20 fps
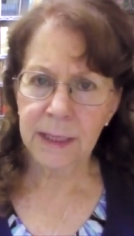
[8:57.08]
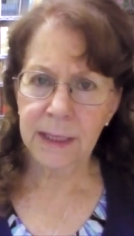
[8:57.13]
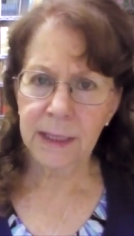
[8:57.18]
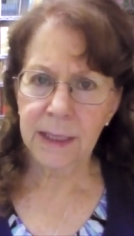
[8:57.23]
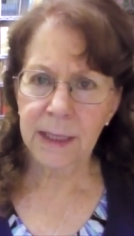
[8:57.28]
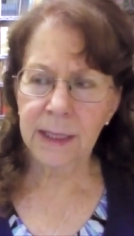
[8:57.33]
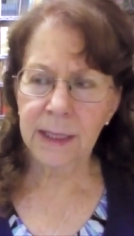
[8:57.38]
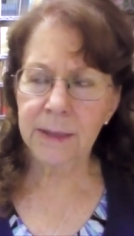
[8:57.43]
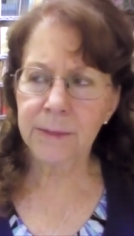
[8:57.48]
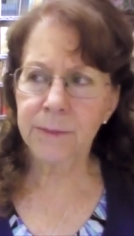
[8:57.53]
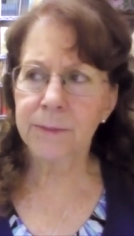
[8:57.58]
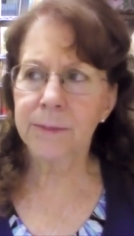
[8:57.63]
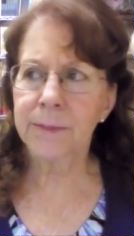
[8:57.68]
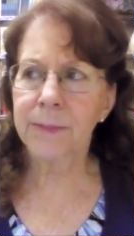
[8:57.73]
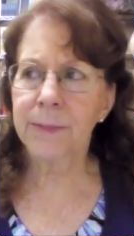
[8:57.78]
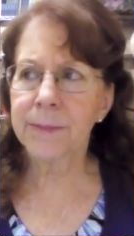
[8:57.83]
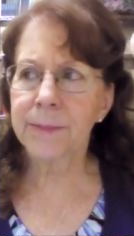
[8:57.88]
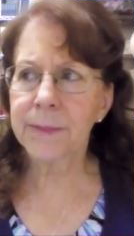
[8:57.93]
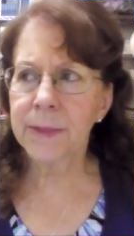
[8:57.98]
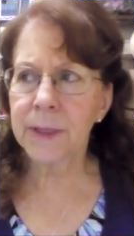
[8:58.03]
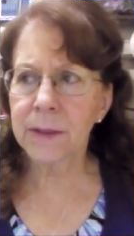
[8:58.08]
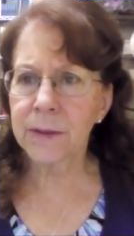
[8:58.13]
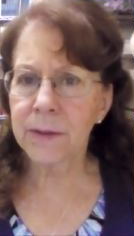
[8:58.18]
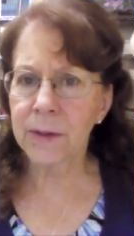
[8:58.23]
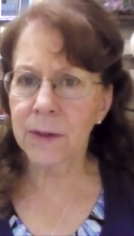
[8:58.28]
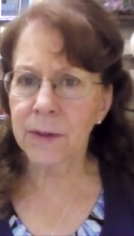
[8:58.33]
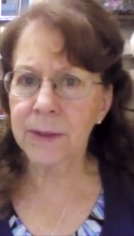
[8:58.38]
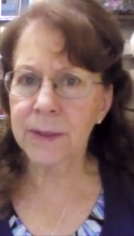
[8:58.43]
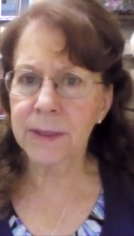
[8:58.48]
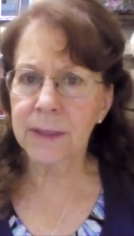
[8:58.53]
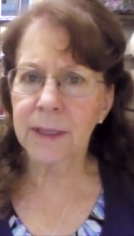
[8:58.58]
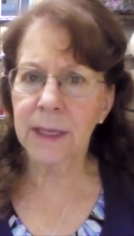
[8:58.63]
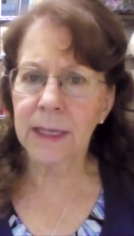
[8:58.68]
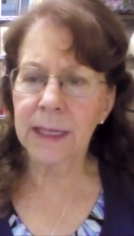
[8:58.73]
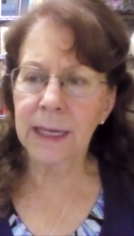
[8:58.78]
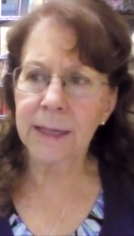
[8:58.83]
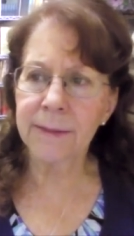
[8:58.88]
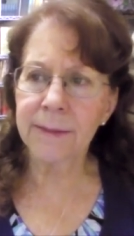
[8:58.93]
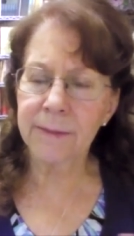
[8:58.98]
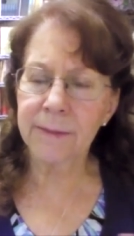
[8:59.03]
and you know, and
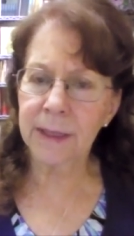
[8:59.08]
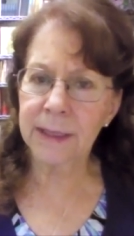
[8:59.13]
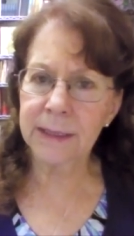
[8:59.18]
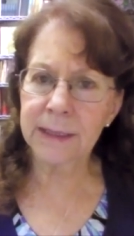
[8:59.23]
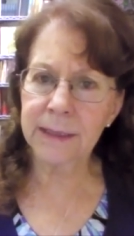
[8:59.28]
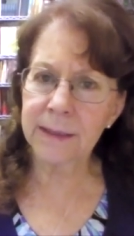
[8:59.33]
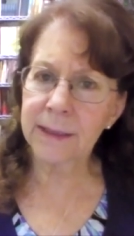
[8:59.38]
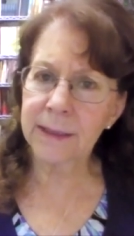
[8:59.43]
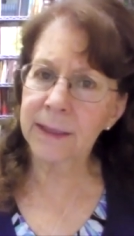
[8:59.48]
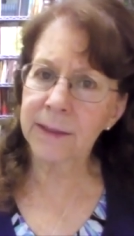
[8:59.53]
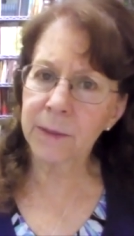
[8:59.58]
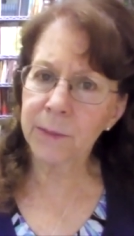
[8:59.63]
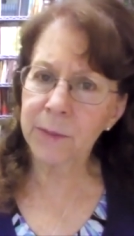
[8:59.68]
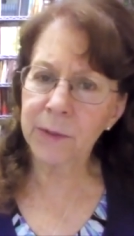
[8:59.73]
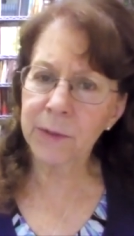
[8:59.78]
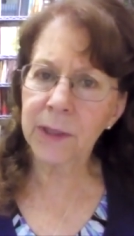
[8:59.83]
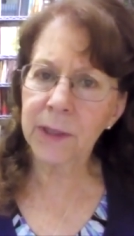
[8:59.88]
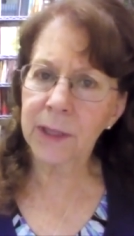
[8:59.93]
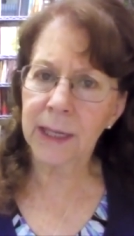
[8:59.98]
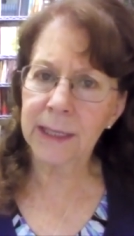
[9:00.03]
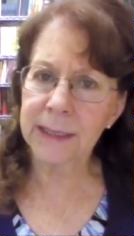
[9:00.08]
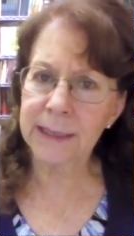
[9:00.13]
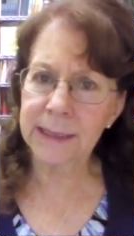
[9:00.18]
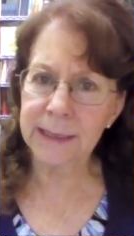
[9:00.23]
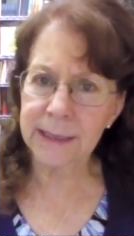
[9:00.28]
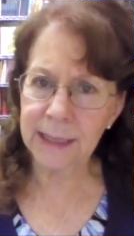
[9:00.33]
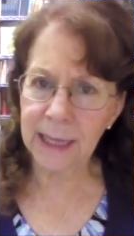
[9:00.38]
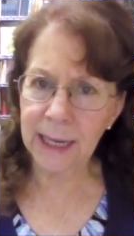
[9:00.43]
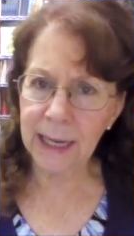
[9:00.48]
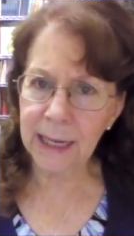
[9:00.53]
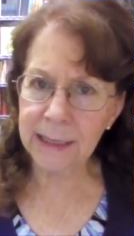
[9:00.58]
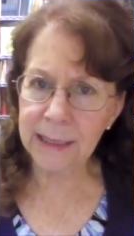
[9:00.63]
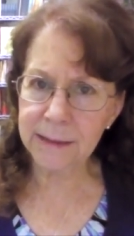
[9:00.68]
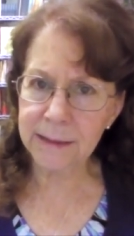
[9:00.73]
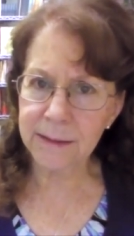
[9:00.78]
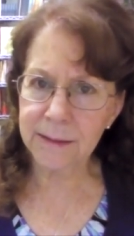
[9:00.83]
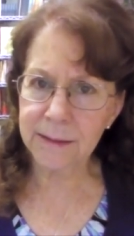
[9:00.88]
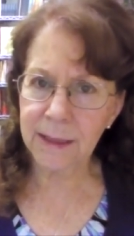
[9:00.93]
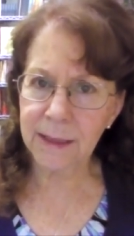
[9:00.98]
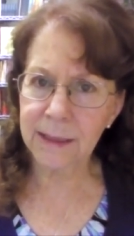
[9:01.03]
and I I did in the book I did not
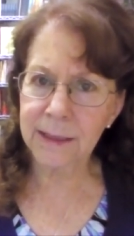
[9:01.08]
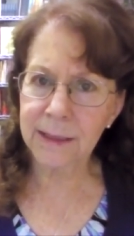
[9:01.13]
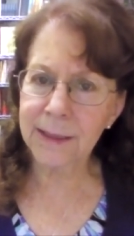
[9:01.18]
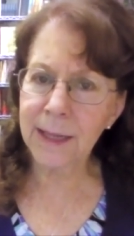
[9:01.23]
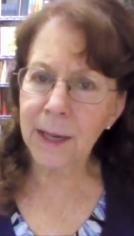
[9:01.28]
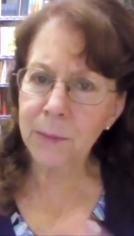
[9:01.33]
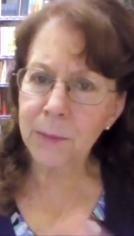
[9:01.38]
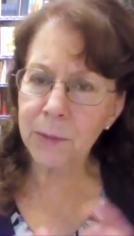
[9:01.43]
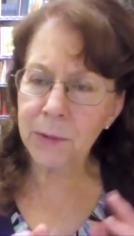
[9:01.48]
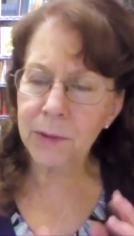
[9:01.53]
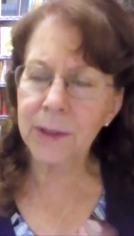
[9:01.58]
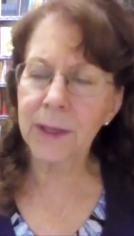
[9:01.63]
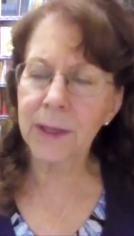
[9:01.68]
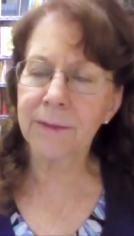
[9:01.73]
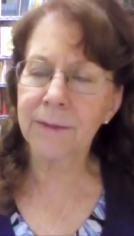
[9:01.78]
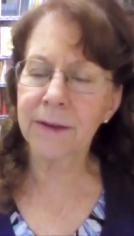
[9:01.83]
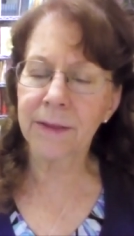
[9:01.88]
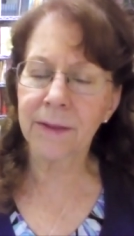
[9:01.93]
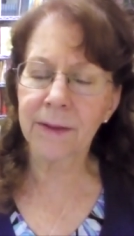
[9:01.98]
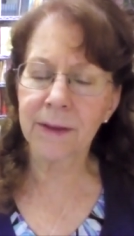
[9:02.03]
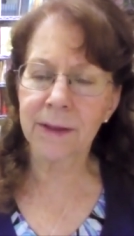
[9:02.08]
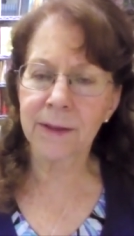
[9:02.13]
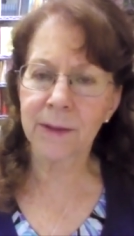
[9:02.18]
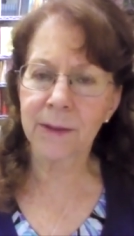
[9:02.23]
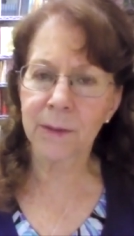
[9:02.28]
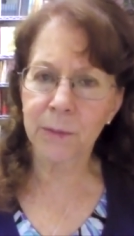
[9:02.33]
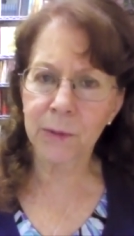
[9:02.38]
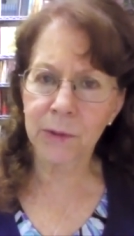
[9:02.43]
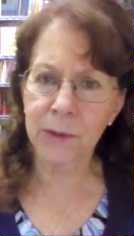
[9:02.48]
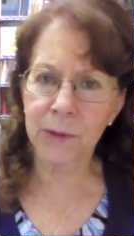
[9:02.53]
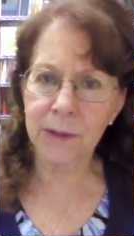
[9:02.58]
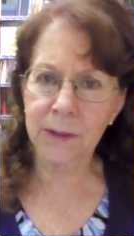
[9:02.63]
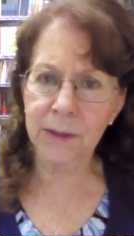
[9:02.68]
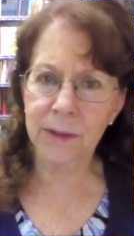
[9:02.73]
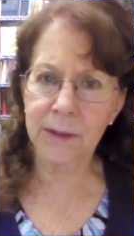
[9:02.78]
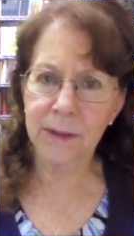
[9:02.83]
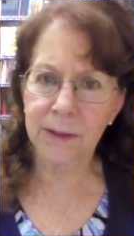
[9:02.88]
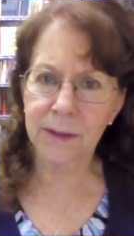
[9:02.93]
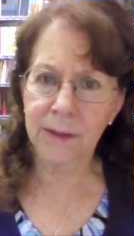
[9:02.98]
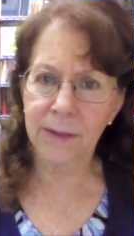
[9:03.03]
I did not put everything in the book
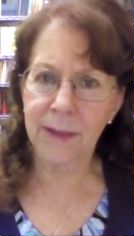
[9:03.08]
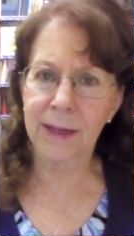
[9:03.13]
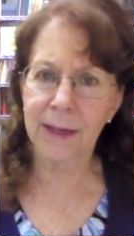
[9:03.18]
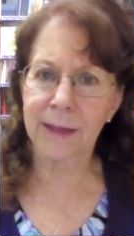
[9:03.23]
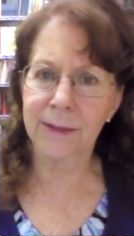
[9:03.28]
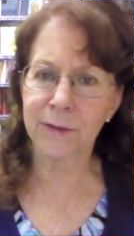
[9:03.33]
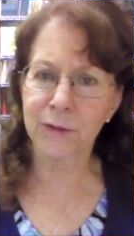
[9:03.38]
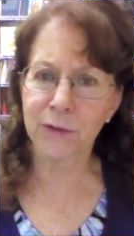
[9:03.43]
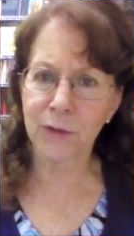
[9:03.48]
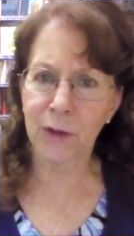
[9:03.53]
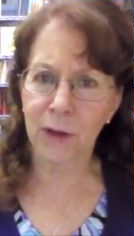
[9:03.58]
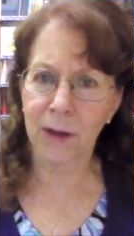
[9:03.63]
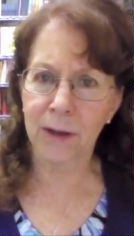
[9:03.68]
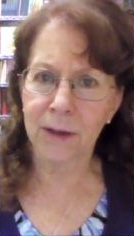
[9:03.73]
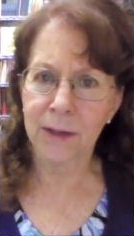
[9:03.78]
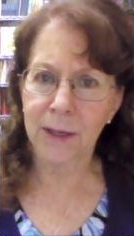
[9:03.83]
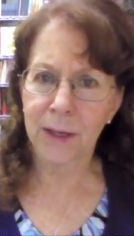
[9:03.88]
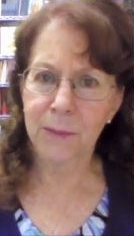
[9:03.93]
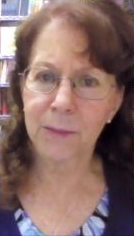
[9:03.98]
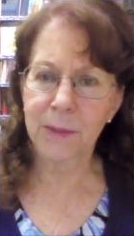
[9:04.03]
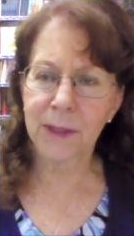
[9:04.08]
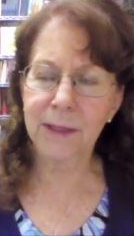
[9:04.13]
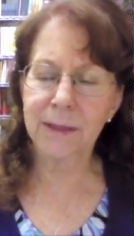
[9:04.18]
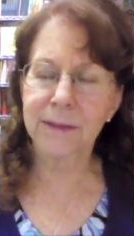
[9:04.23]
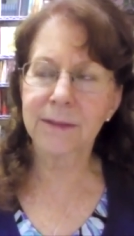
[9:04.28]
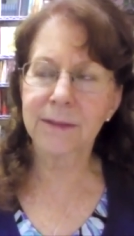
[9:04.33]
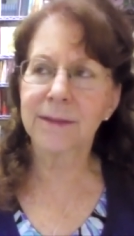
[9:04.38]
that I saw because